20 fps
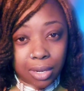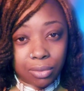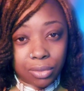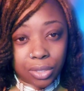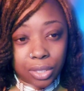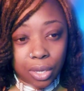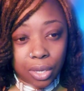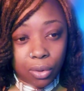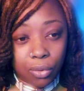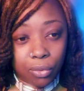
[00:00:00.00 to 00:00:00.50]
of
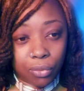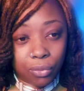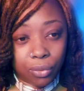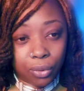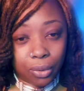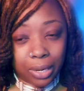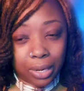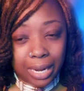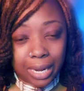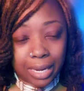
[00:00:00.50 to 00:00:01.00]
self
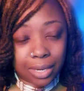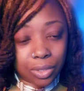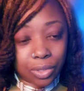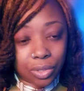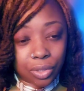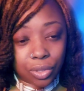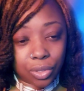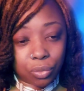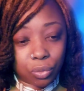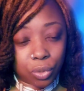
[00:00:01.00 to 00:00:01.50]
for
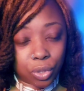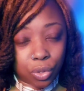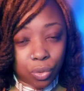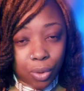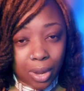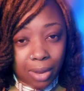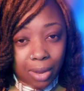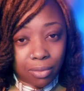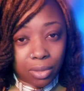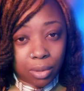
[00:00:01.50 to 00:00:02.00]
answers when you
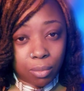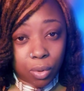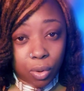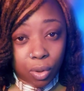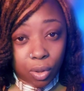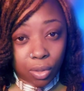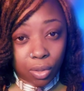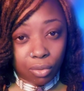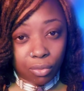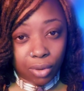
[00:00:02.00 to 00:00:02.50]
have them
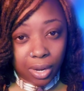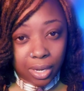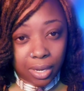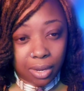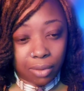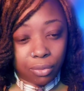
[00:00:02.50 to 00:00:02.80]
all already,